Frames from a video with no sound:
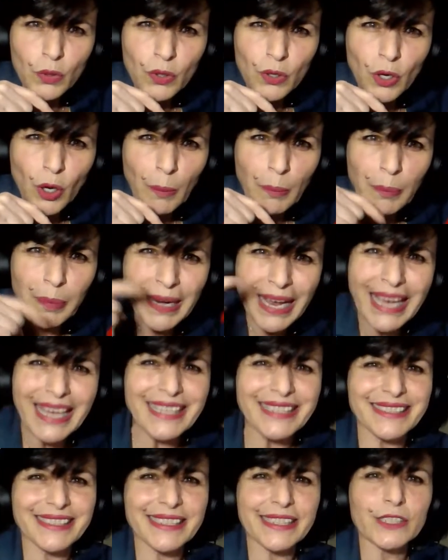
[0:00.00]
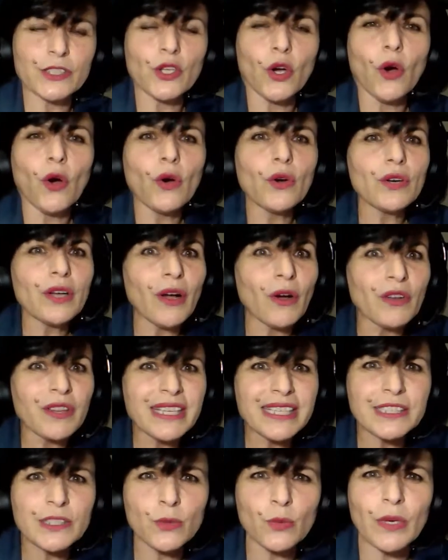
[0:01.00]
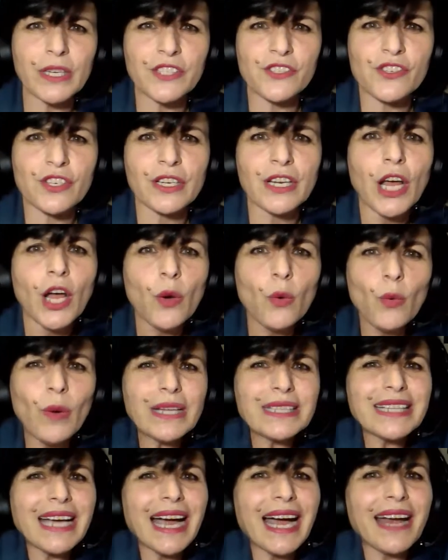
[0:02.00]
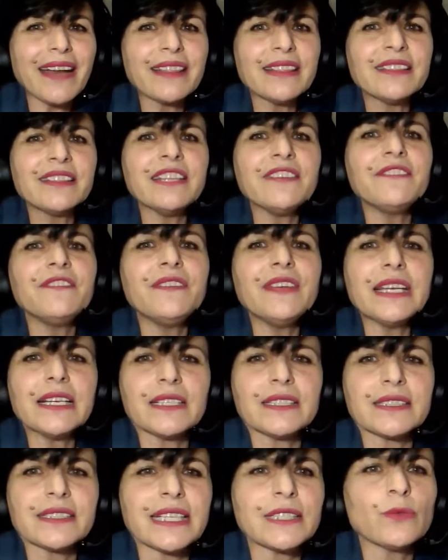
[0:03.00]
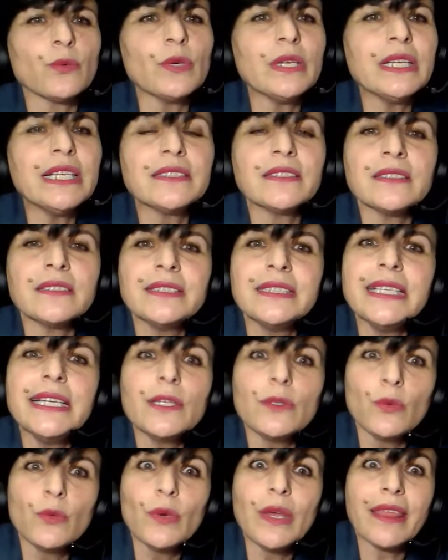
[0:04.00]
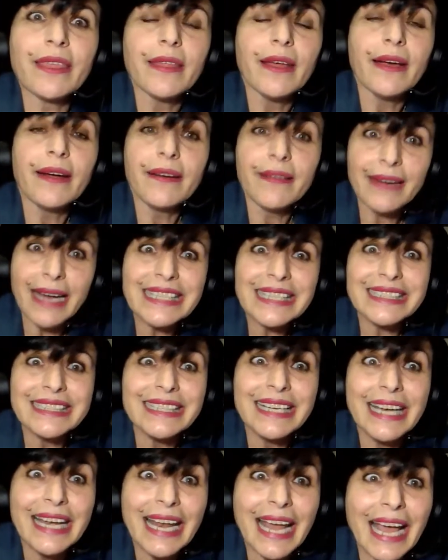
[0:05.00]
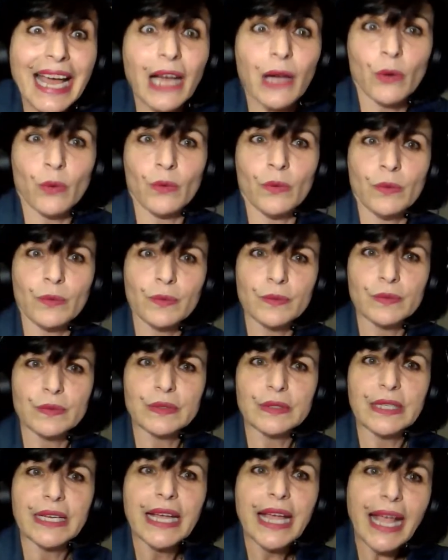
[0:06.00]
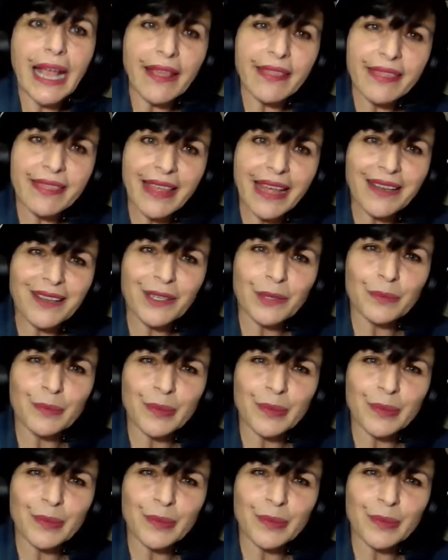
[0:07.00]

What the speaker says: compliances or on this question? What are difficult that we need to deal with right now? And then the